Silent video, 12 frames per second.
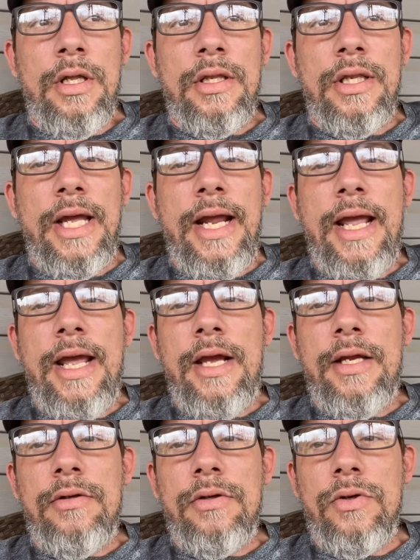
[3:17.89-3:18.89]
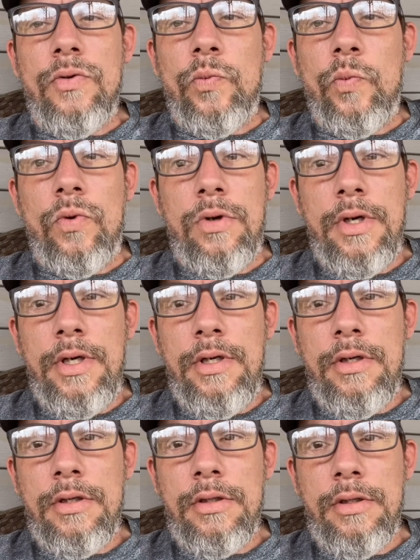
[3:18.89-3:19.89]
they had
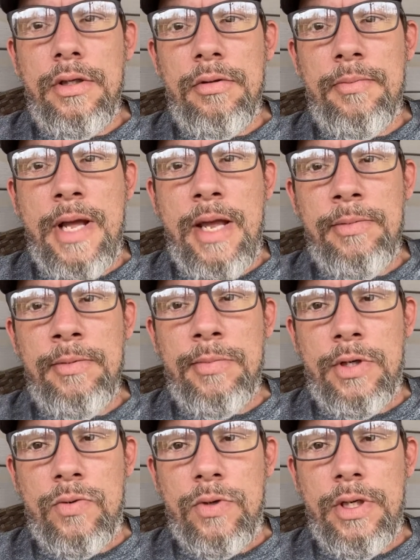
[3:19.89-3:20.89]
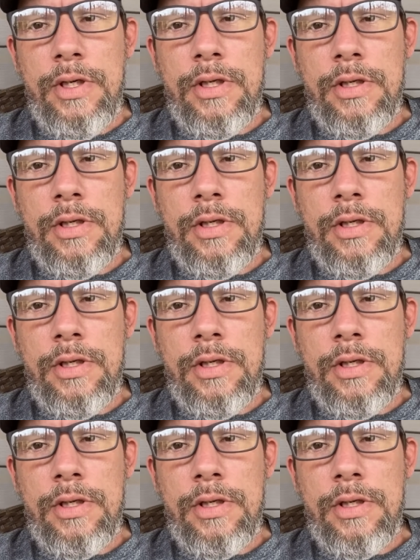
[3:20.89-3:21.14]
one little baby boy,